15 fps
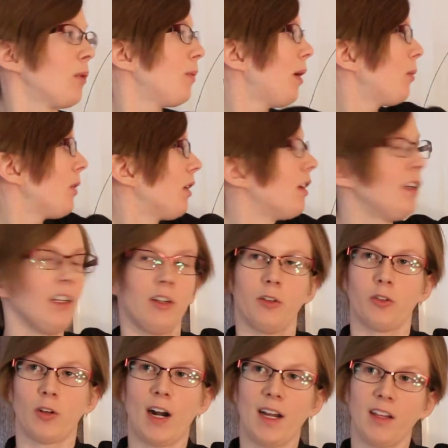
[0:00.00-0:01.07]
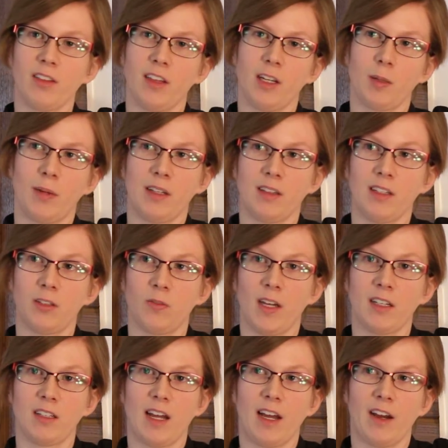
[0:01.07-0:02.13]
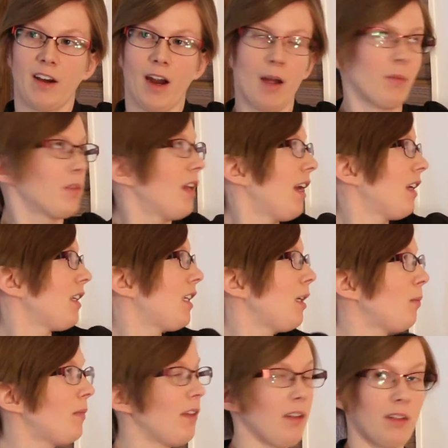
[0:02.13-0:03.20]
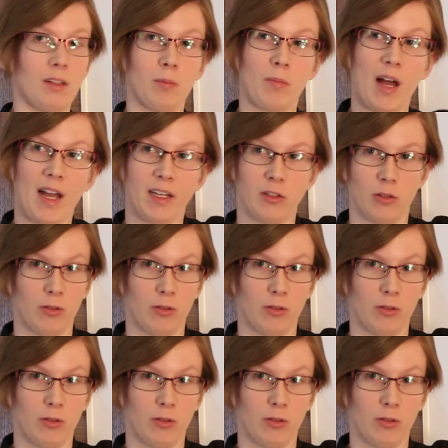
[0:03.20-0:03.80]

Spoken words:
Remember, try and think about these Venn diagrams and keep this in mind.